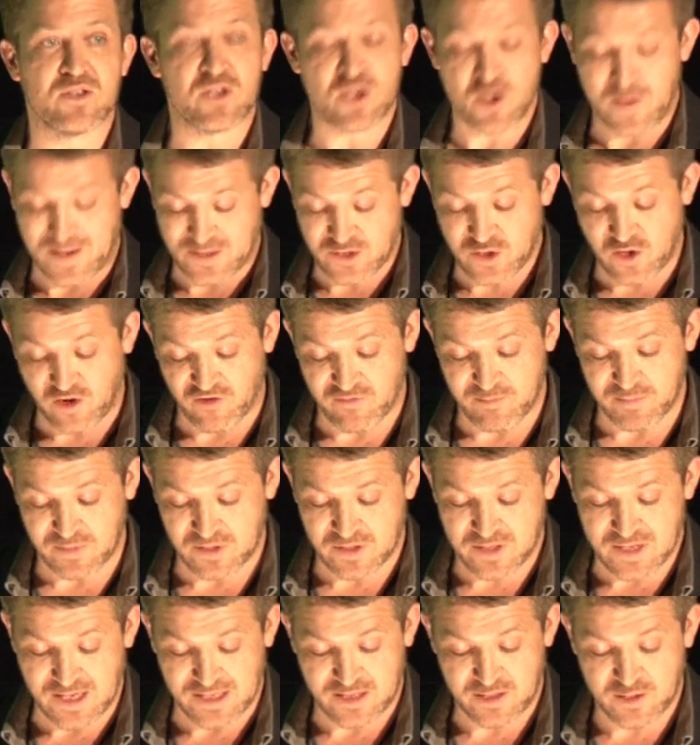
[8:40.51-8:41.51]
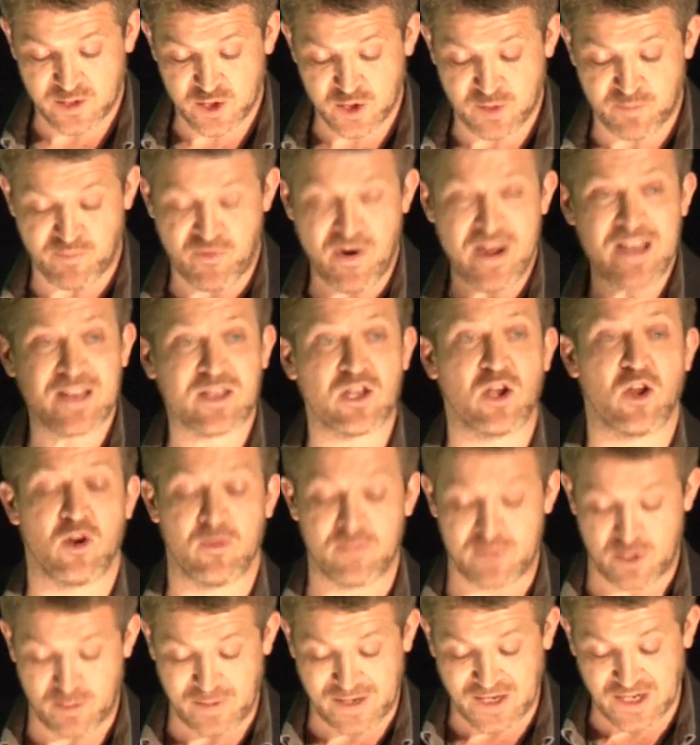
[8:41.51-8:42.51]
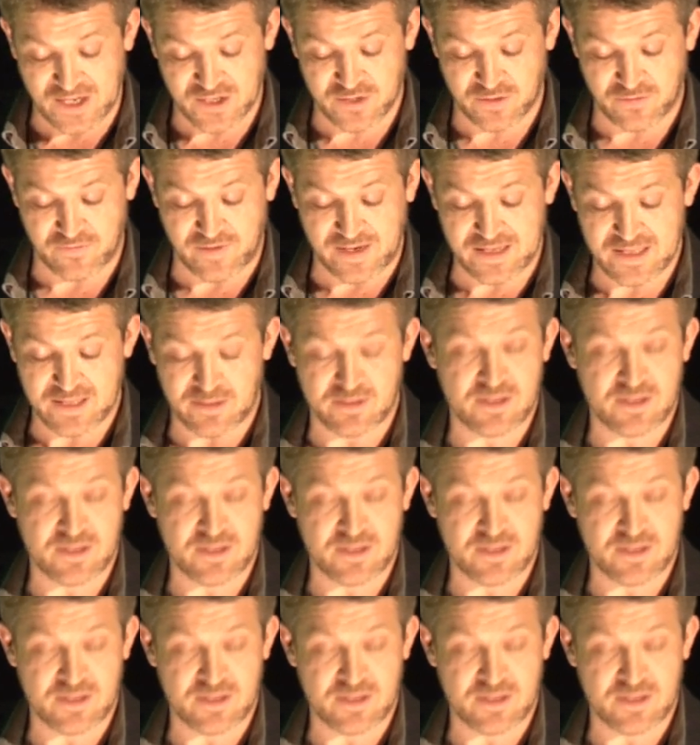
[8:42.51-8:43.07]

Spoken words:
the US government had sprayed Colombia with glyphosate,